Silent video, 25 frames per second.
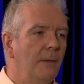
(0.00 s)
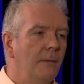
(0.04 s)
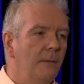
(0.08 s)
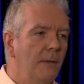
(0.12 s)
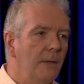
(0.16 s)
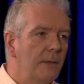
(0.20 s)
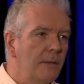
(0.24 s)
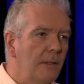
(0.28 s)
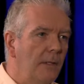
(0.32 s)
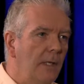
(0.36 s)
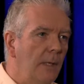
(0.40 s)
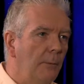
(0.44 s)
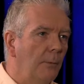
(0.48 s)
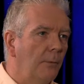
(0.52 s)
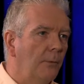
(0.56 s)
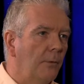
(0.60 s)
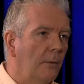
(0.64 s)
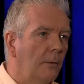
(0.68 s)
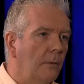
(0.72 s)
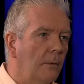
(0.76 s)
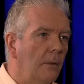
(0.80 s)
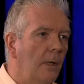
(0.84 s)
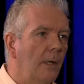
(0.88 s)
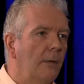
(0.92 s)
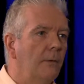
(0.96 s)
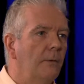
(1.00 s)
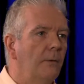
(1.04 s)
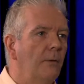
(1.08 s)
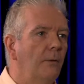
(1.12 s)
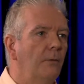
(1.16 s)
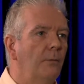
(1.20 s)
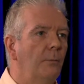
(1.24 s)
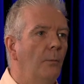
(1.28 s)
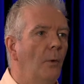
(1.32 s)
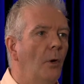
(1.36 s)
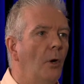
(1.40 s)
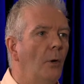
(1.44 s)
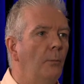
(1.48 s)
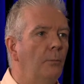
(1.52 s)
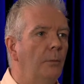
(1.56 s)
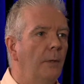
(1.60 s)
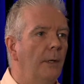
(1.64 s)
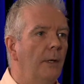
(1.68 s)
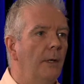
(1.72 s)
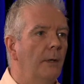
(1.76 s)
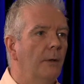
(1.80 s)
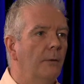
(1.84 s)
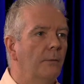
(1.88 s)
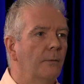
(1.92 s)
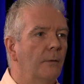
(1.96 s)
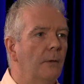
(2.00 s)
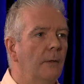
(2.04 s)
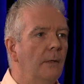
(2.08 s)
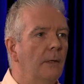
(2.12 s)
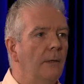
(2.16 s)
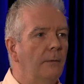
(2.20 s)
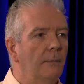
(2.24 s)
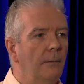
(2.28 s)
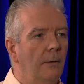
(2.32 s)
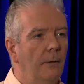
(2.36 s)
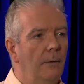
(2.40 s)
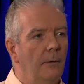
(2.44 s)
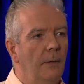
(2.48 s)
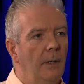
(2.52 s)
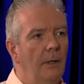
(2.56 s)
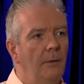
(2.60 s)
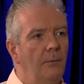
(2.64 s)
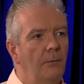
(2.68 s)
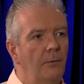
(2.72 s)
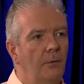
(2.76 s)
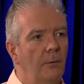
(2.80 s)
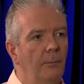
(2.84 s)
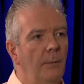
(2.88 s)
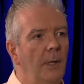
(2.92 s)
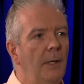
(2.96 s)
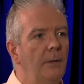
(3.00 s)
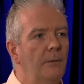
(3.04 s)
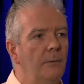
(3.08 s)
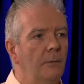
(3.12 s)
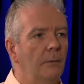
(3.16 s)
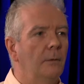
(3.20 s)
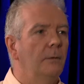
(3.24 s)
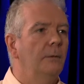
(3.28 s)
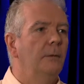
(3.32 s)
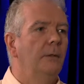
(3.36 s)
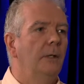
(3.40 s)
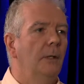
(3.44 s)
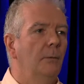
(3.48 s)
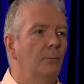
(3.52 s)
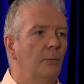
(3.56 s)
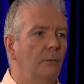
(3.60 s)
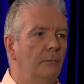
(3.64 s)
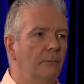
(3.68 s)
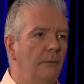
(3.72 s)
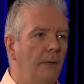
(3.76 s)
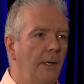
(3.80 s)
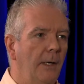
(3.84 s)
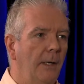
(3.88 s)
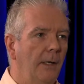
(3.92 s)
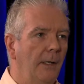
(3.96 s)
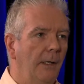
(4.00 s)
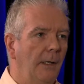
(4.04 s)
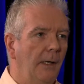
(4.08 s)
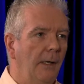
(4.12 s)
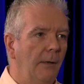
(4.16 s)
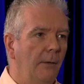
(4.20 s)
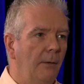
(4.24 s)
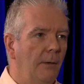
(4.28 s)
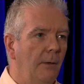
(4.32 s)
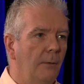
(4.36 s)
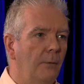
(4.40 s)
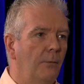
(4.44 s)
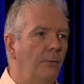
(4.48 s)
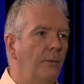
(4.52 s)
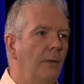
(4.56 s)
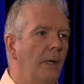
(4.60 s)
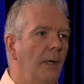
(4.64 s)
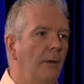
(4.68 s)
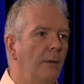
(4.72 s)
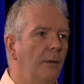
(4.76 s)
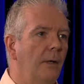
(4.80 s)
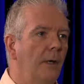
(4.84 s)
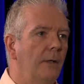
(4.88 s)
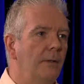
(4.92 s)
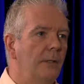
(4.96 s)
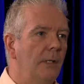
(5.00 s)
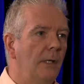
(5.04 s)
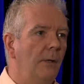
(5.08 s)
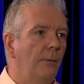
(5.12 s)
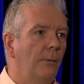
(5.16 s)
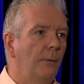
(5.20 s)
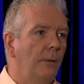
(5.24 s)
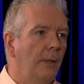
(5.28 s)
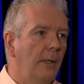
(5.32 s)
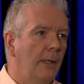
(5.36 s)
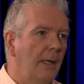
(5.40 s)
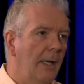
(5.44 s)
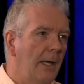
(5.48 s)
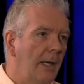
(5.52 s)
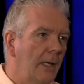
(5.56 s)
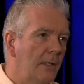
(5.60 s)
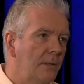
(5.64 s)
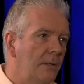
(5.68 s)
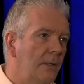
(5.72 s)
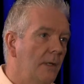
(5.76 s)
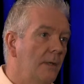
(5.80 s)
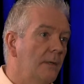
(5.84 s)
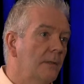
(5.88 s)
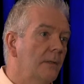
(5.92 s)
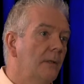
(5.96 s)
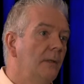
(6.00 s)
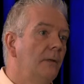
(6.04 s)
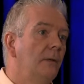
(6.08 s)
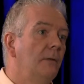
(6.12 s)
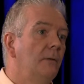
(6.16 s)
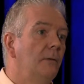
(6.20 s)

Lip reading: This enables a lot of the small players that are instrumental in providing standardized Ethernet access